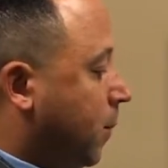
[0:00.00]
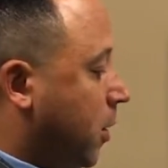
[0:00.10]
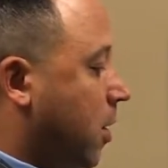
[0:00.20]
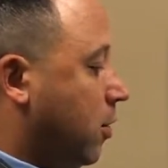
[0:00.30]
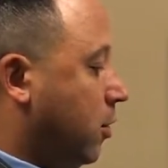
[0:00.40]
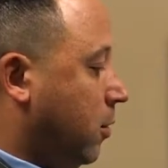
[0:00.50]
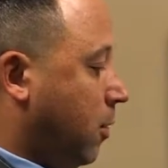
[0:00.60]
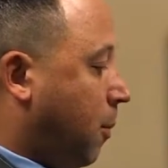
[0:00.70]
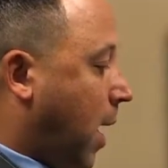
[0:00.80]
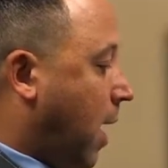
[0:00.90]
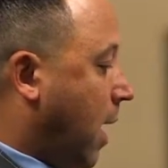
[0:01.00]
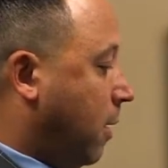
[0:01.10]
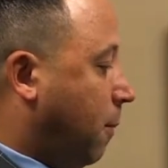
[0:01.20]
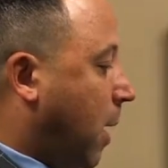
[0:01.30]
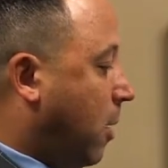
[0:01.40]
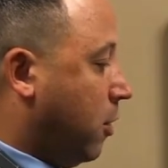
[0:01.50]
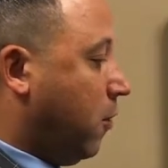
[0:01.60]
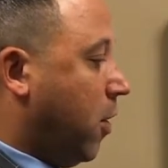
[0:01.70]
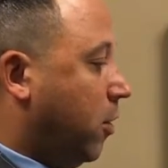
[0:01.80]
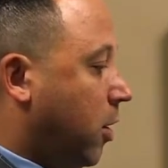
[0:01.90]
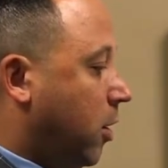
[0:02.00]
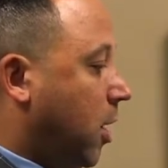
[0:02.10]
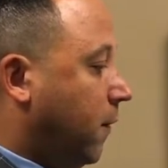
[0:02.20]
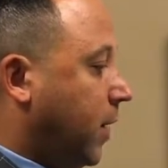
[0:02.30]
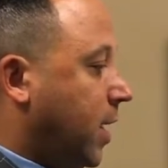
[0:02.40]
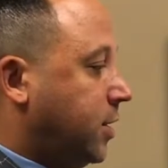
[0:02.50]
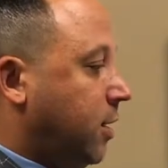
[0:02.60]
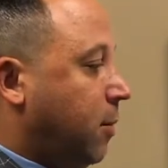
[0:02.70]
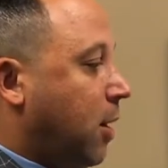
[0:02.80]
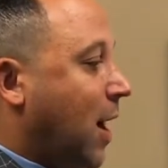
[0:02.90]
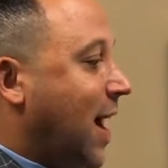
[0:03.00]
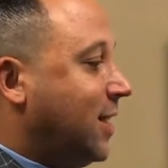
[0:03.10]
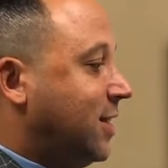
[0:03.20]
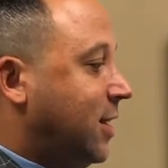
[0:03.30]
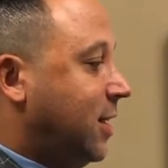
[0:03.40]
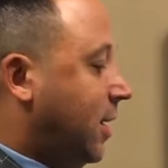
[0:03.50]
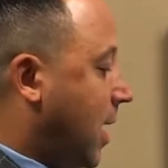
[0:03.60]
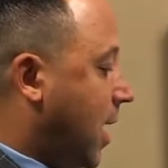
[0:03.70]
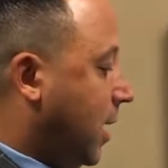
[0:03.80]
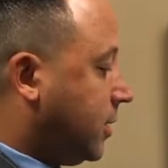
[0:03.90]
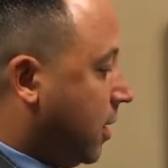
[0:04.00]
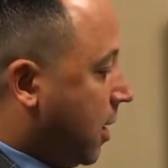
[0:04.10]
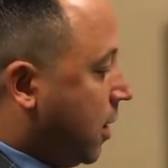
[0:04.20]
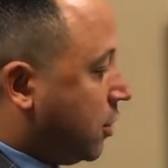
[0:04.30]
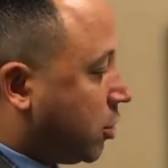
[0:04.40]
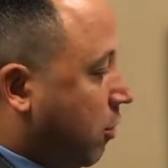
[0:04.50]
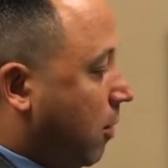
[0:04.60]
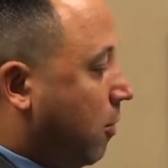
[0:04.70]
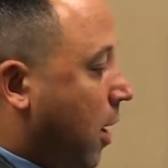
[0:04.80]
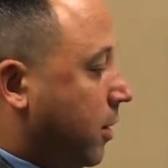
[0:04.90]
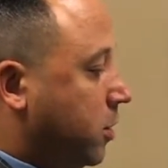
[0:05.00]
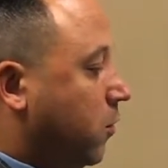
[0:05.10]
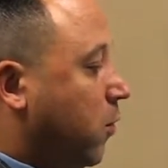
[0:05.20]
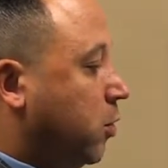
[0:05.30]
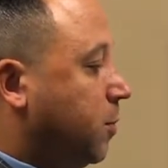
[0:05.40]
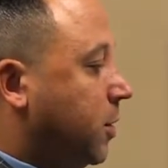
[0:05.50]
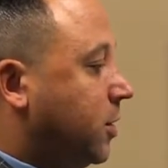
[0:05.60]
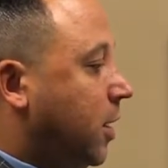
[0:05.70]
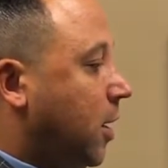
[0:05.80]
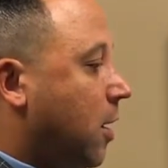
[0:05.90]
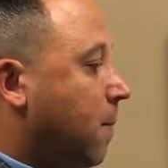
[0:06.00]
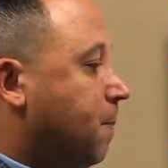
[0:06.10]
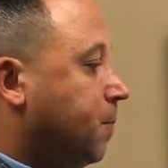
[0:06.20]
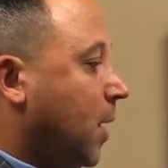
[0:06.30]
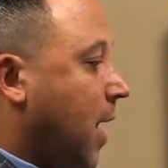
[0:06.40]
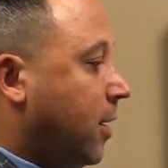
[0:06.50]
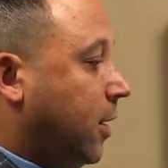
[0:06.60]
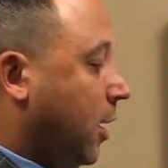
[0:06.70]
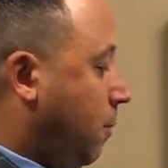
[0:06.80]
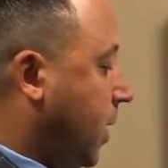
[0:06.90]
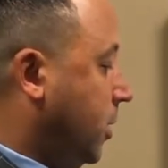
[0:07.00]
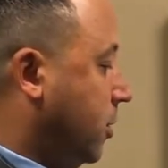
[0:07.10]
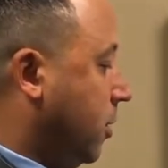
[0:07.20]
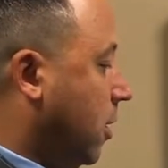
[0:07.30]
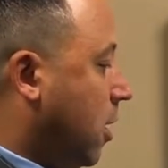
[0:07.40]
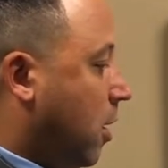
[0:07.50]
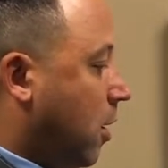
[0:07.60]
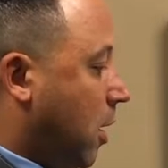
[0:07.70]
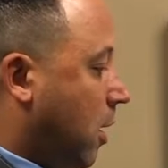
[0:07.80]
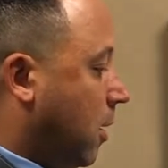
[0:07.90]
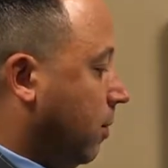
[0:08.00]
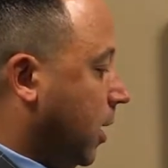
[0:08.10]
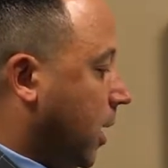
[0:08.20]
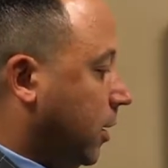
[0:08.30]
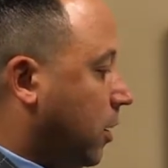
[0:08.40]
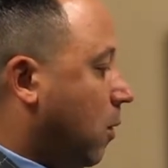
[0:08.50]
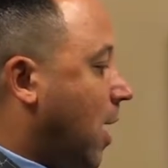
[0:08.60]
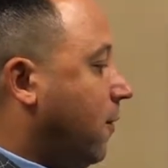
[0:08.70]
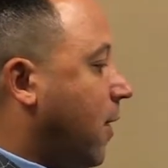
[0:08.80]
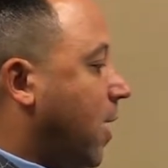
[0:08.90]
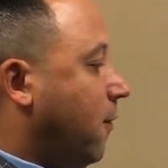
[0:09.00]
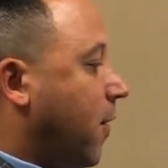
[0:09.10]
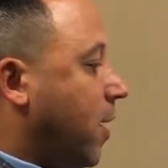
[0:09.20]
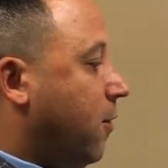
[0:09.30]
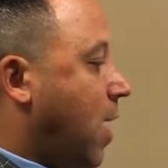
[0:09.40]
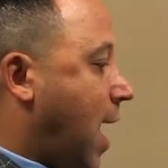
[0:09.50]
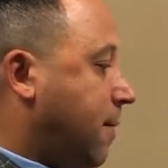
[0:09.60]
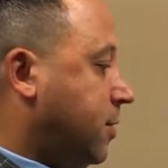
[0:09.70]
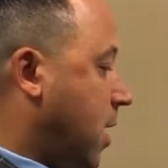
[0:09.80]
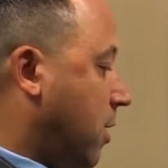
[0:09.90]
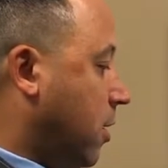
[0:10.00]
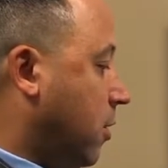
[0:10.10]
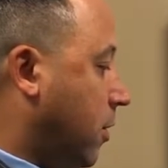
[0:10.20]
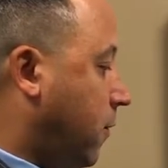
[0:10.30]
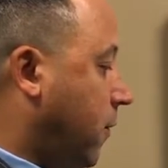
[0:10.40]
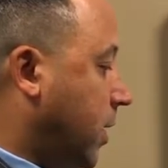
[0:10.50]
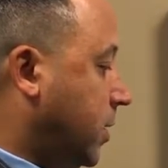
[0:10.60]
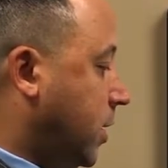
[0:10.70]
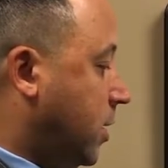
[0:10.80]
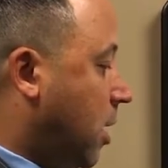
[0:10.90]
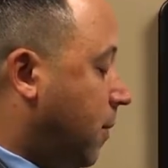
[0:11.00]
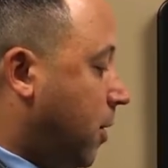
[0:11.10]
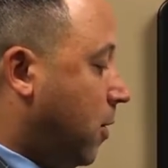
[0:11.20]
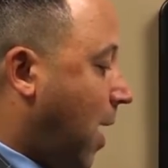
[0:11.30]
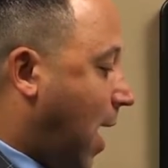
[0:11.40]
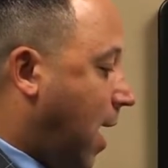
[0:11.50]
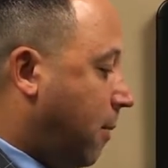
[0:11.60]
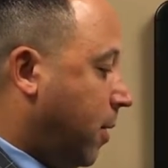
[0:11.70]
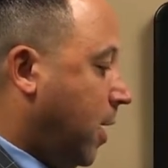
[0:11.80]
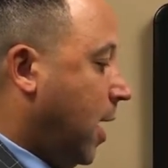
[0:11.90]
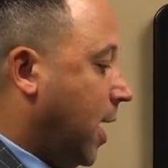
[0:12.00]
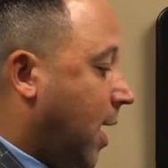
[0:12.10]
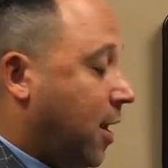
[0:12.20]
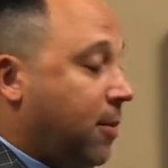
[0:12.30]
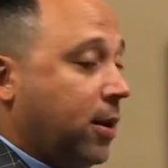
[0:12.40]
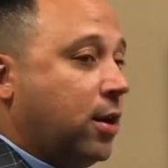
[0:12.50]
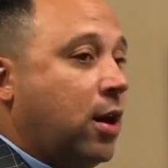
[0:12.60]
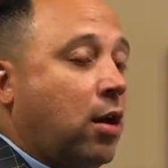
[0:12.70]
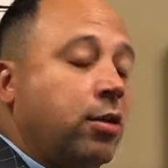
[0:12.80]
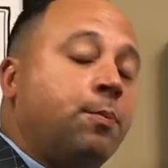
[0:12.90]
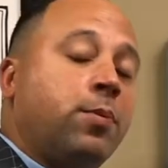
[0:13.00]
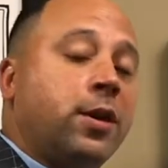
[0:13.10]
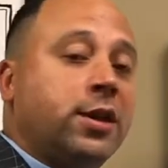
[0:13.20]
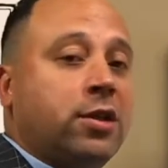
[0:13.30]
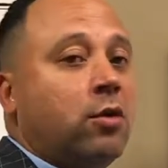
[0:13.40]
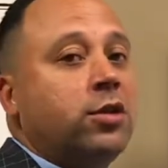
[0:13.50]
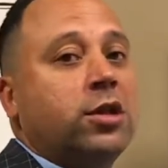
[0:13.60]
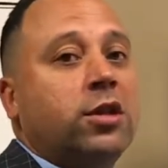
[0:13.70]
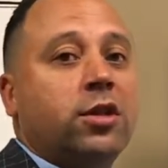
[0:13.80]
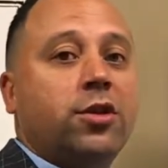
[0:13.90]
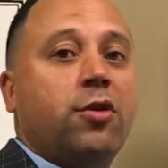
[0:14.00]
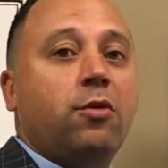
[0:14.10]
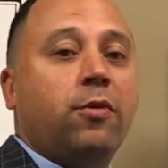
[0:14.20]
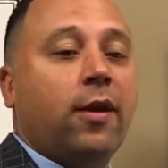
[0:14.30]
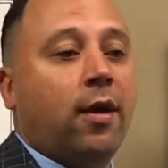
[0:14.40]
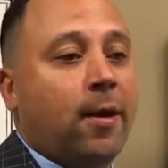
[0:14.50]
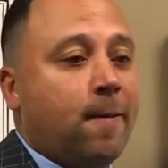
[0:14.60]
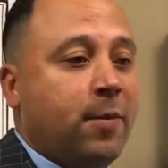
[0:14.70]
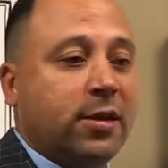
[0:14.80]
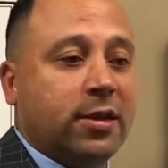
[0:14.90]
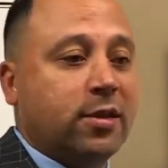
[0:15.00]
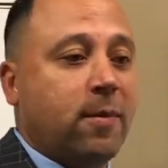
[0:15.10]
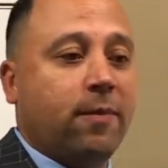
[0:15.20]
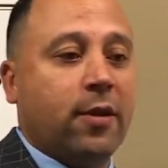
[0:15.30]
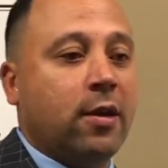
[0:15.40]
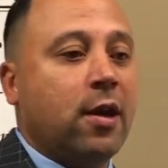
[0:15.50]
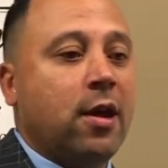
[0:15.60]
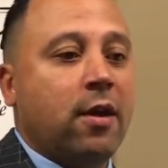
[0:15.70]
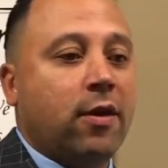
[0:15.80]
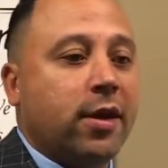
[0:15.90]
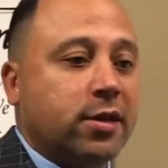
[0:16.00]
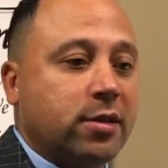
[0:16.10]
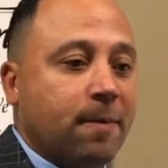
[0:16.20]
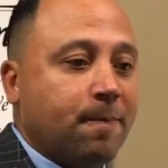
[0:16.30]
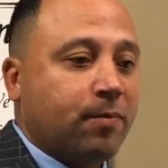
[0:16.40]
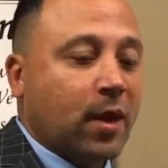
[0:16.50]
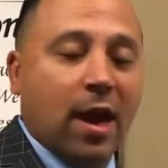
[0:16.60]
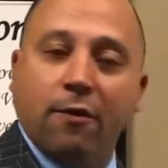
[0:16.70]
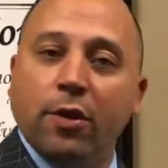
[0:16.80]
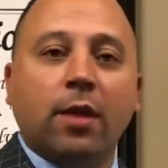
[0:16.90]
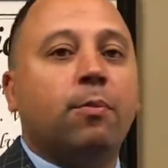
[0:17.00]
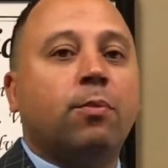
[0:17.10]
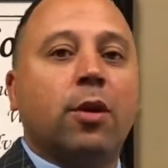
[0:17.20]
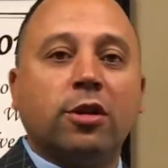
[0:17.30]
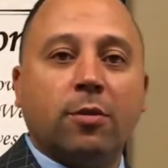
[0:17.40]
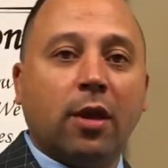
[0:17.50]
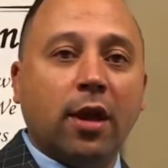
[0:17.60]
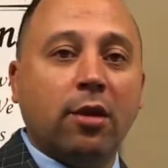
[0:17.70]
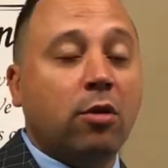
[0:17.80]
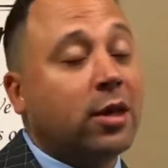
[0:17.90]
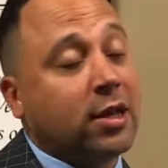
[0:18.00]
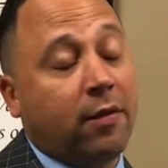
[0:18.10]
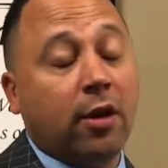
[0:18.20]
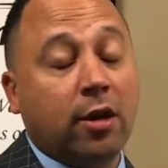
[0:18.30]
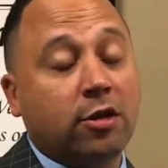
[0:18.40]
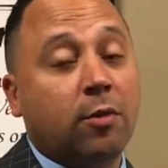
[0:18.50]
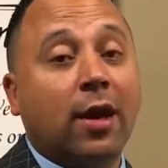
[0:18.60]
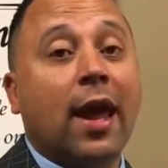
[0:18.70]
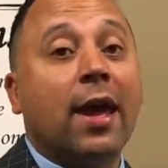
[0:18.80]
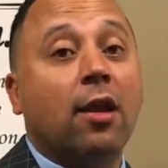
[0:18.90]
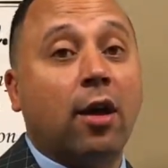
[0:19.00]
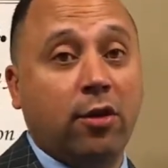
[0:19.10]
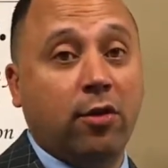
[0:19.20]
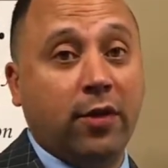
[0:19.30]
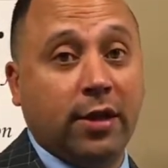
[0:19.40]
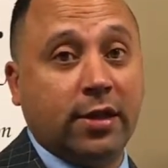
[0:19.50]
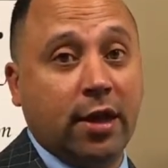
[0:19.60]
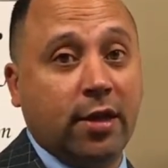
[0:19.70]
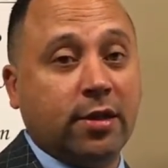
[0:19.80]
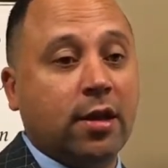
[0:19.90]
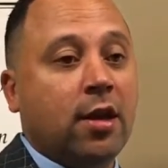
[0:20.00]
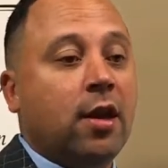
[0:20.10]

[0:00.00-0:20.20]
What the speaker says: You know, how to power your phone on and off, test email, how to send a text, screen brightness, voicemail setup, how to take a picture, connecting to Wi-Fi, favorite apps downloaded, VZW app, and how to make a call. Please don't just assume that this is something that is every customer can do, because every customer cannot do these things.